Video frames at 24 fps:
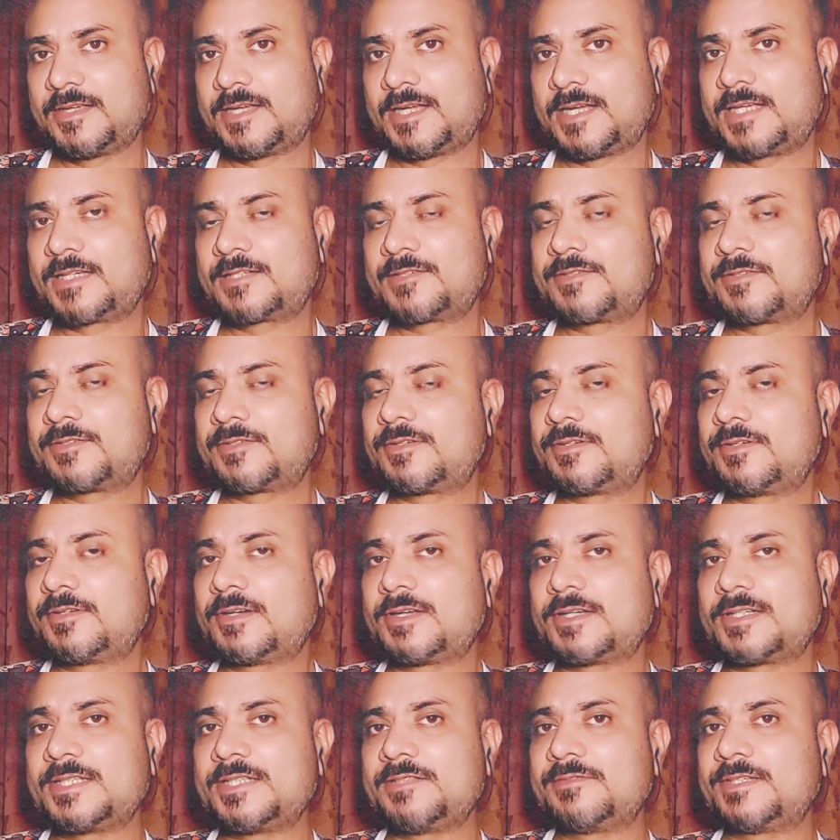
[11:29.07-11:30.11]
I could
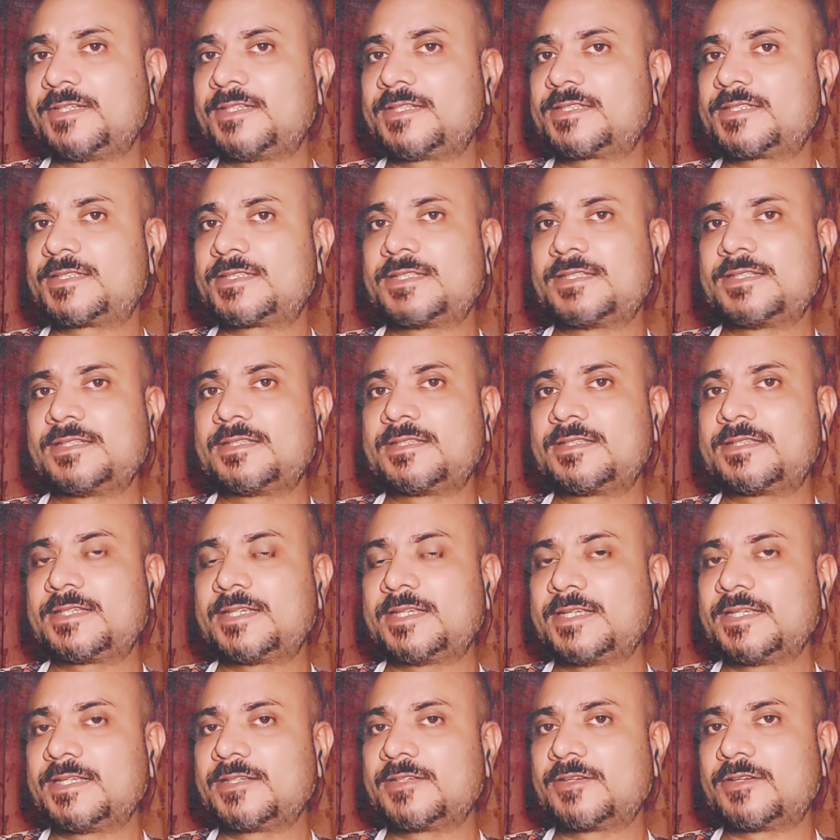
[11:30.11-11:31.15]
not even still
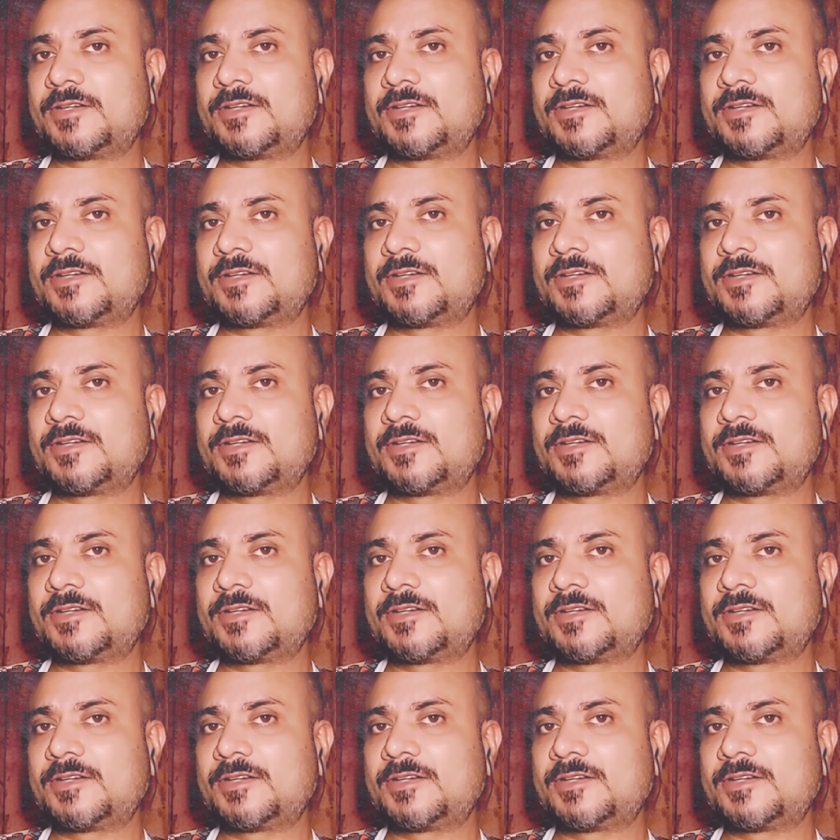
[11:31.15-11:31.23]
think